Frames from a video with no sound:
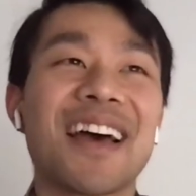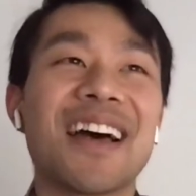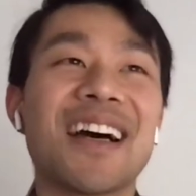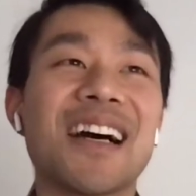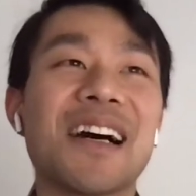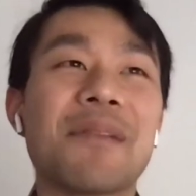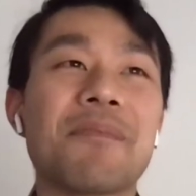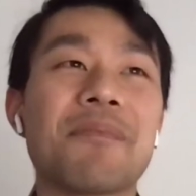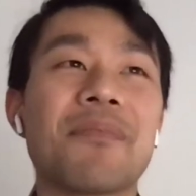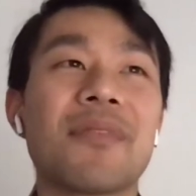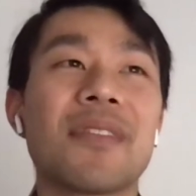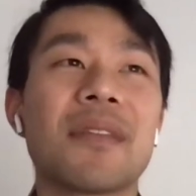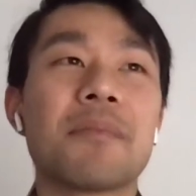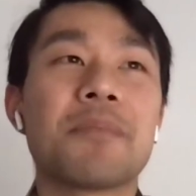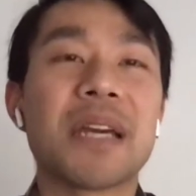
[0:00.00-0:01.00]

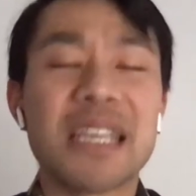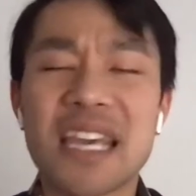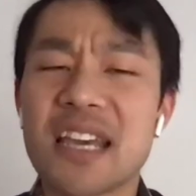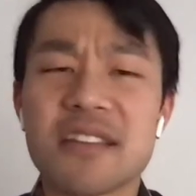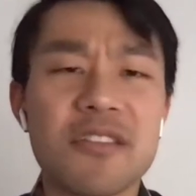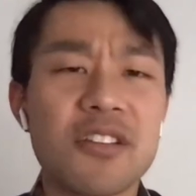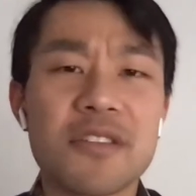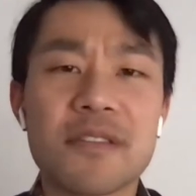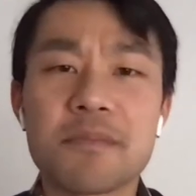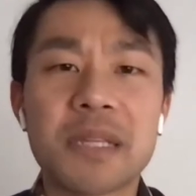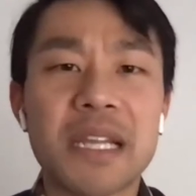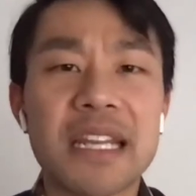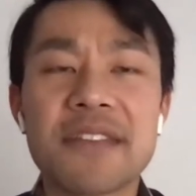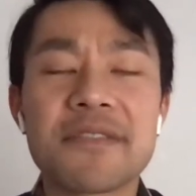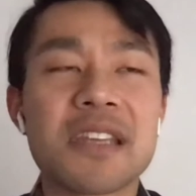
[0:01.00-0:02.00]
But yeah, no,
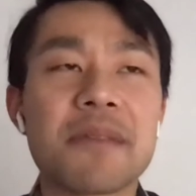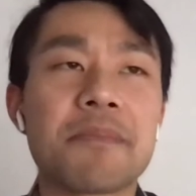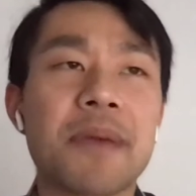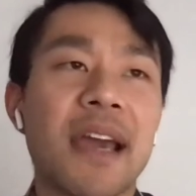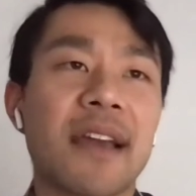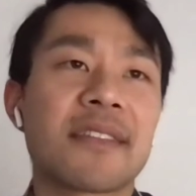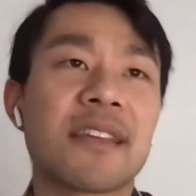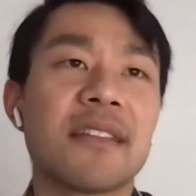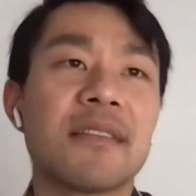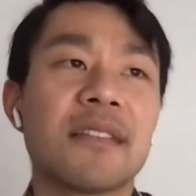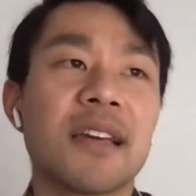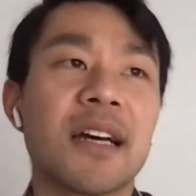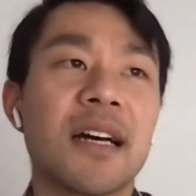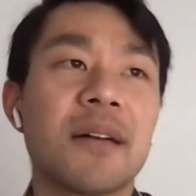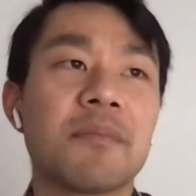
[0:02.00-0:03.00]
plenty of setbacks,
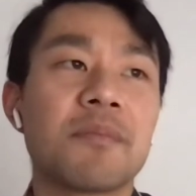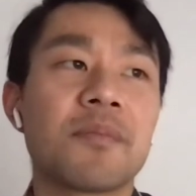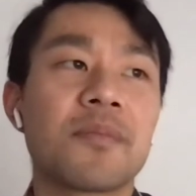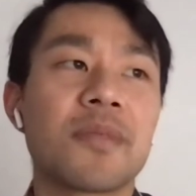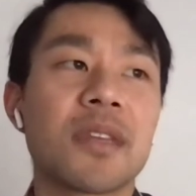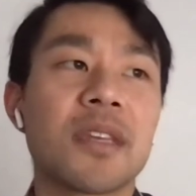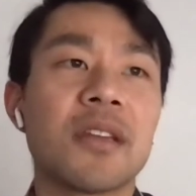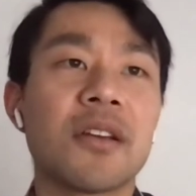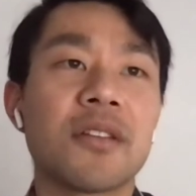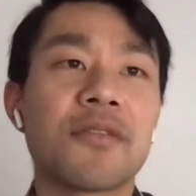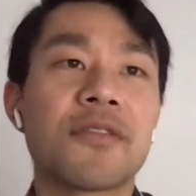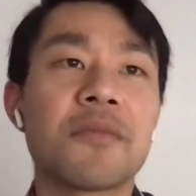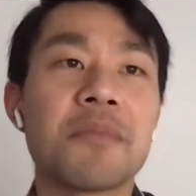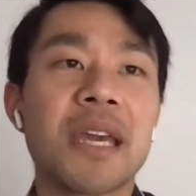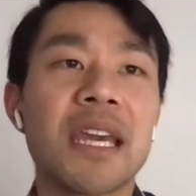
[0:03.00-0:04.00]
and
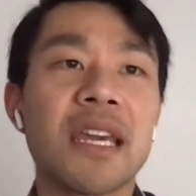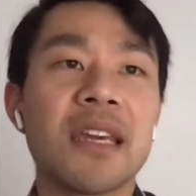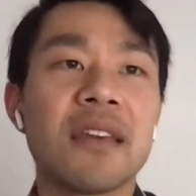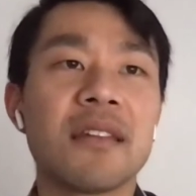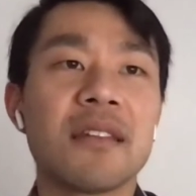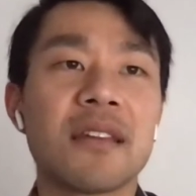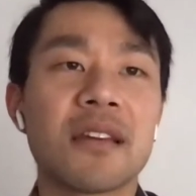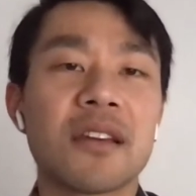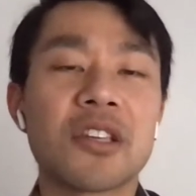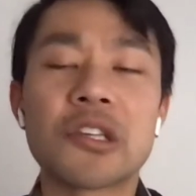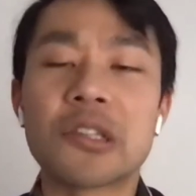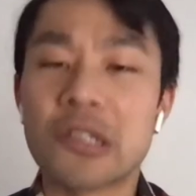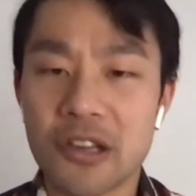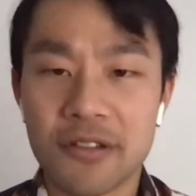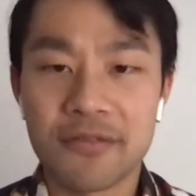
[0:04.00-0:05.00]
for me,
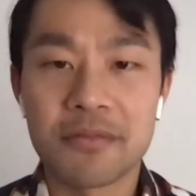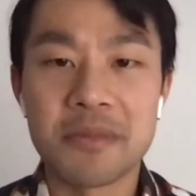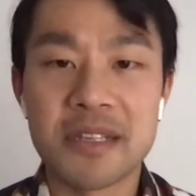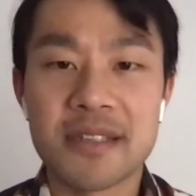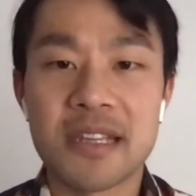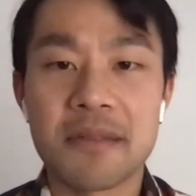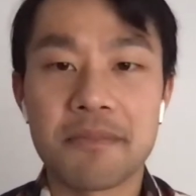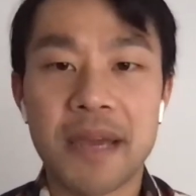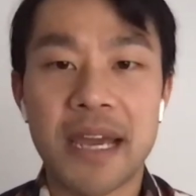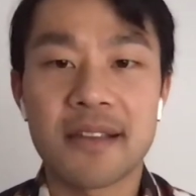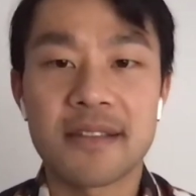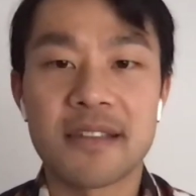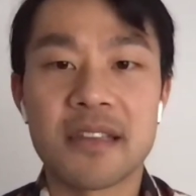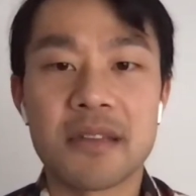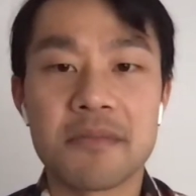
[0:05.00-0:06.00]
you learn from your
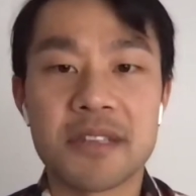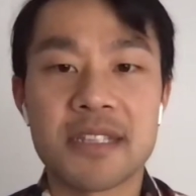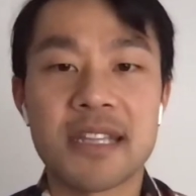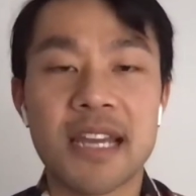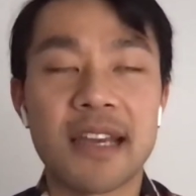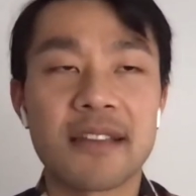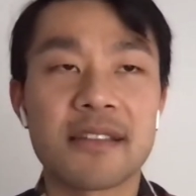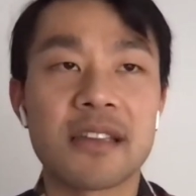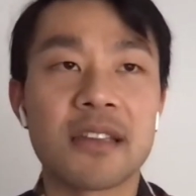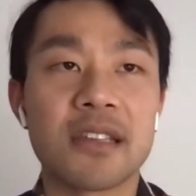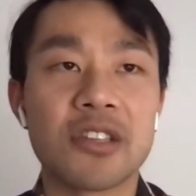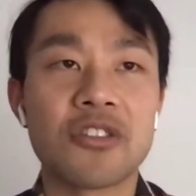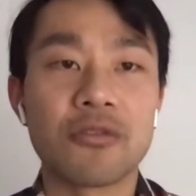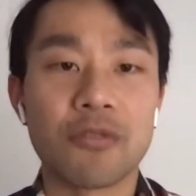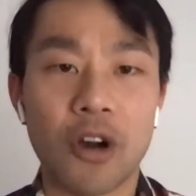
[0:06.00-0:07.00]
setbacks and your mistakes, and
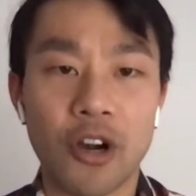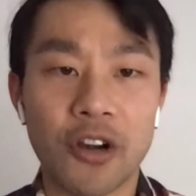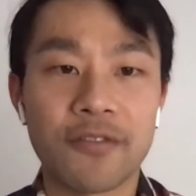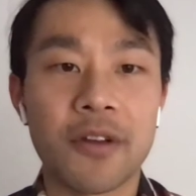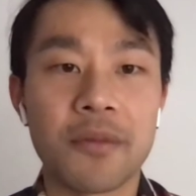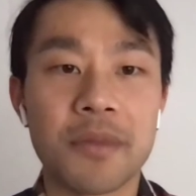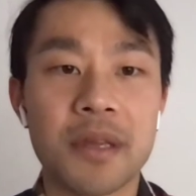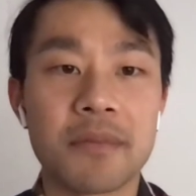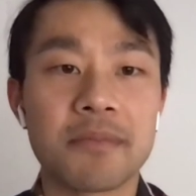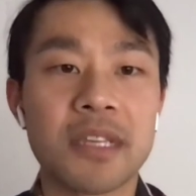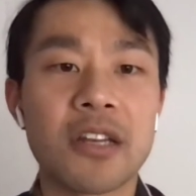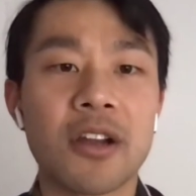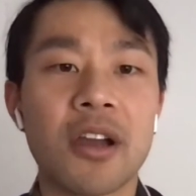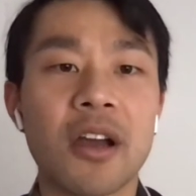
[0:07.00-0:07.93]
you grow from them.